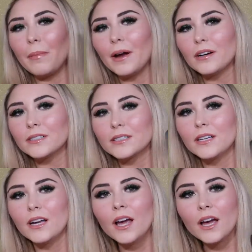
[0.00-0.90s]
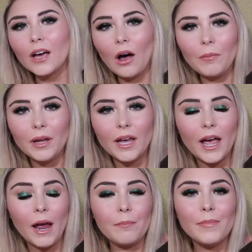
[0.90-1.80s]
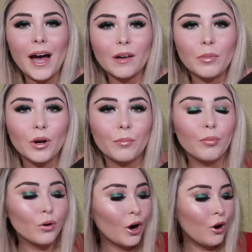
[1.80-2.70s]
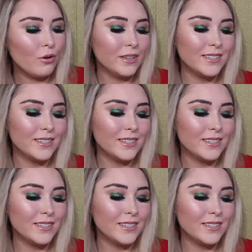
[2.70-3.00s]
my parents got me a MacBook Pro.